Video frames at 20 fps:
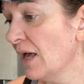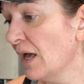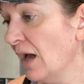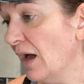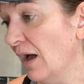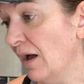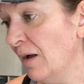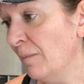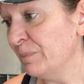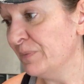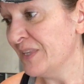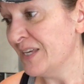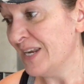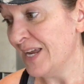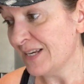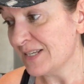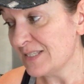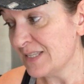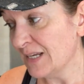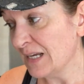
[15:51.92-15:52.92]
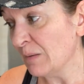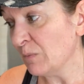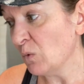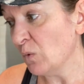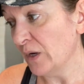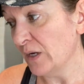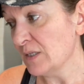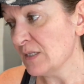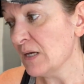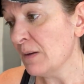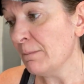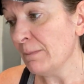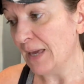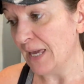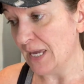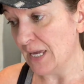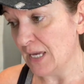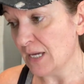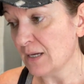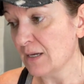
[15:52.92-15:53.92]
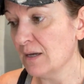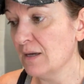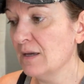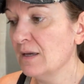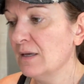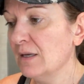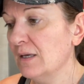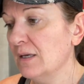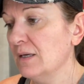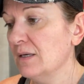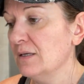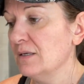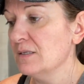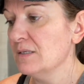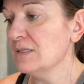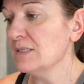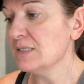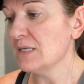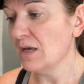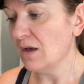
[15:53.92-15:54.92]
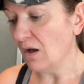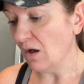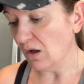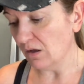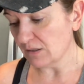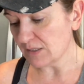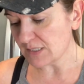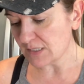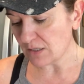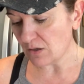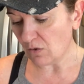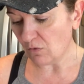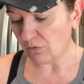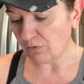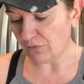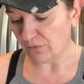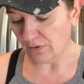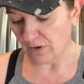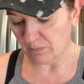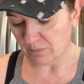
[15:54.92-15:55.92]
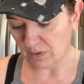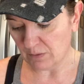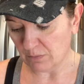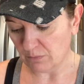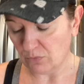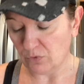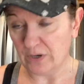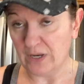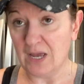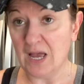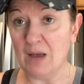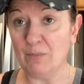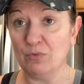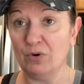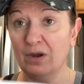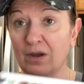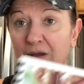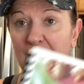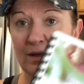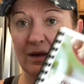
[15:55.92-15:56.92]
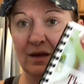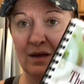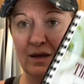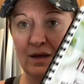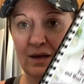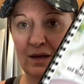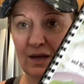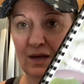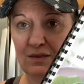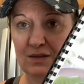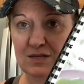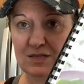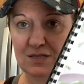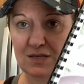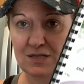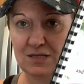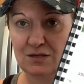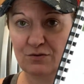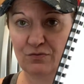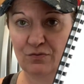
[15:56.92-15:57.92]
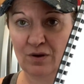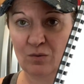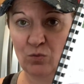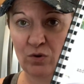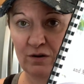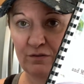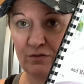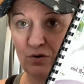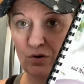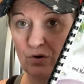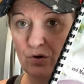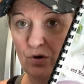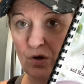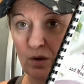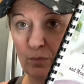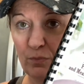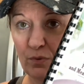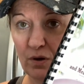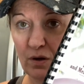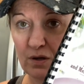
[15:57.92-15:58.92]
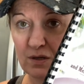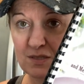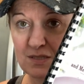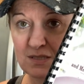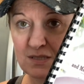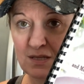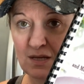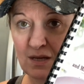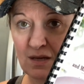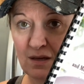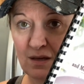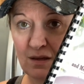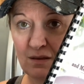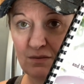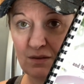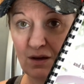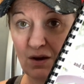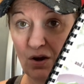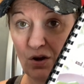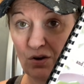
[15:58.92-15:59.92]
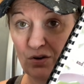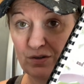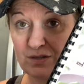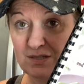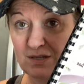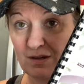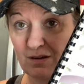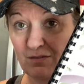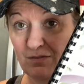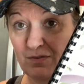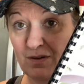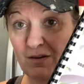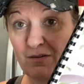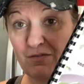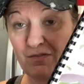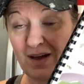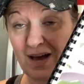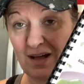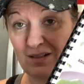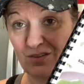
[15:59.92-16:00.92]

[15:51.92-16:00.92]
The next thing I'm going to make is also from Maria Emmerich, and this is from one of her cookbooks, The Art of Fat